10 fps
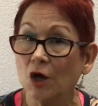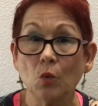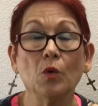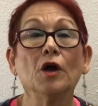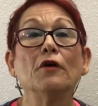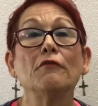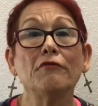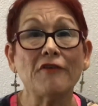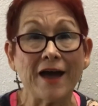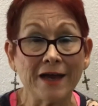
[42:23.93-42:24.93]
we're
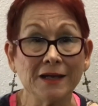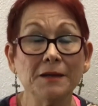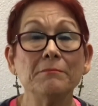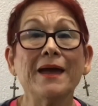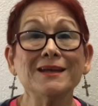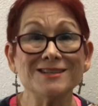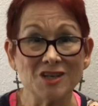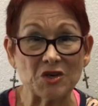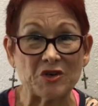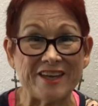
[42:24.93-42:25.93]
fighting
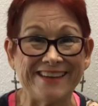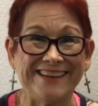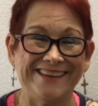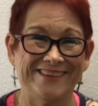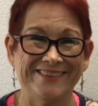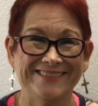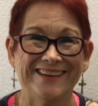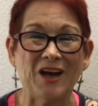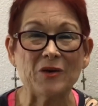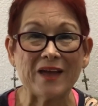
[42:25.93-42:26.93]
bacteria here,
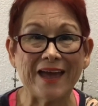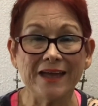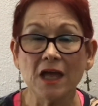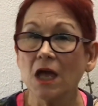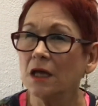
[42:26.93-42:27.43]
okay?